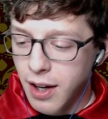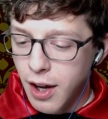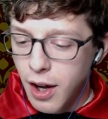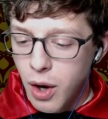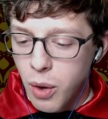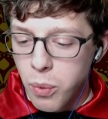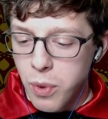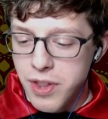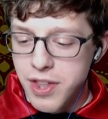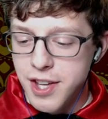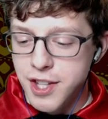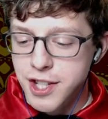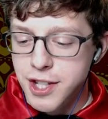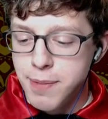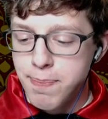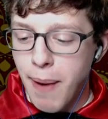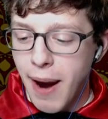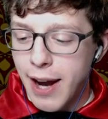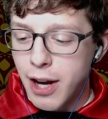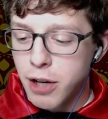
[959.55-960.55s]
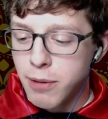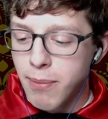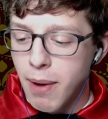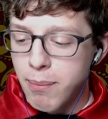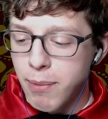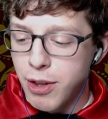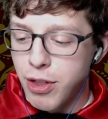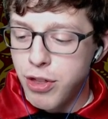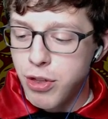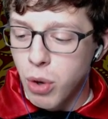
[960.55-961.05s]
with his spider mummy
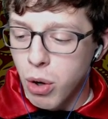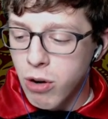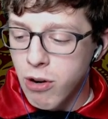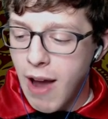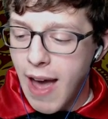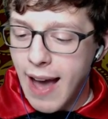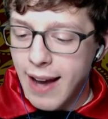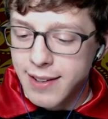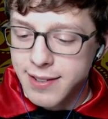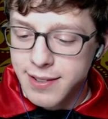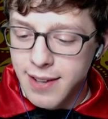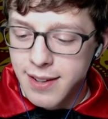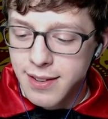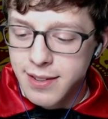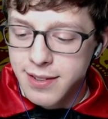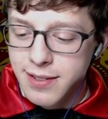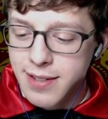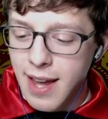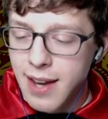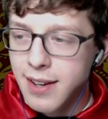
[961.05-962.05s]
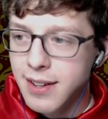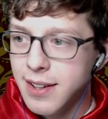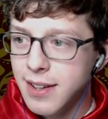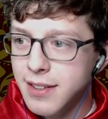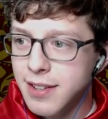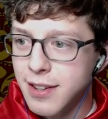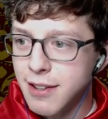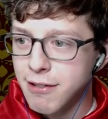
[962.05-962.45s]
thorax and descended into the red